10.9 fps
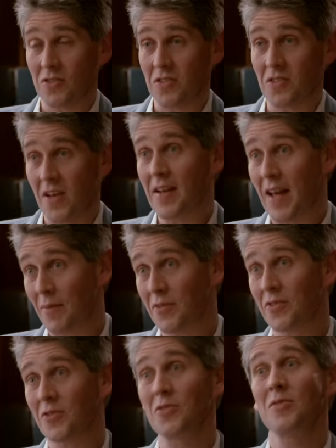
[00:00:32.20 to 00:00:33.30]
also synapse
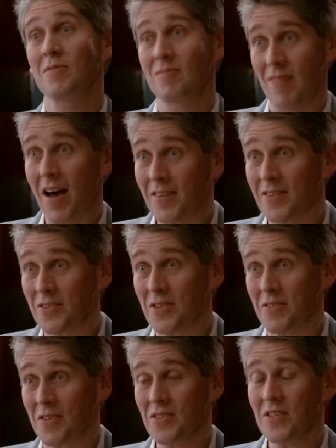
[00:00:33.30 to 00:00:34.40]
to other
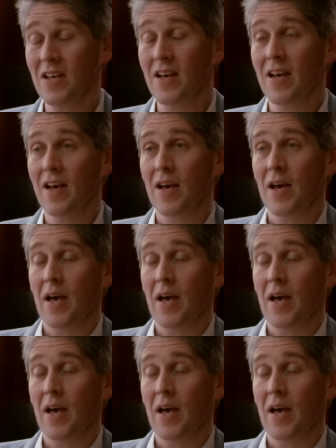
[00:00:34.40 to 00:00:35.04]
neurons. Sure.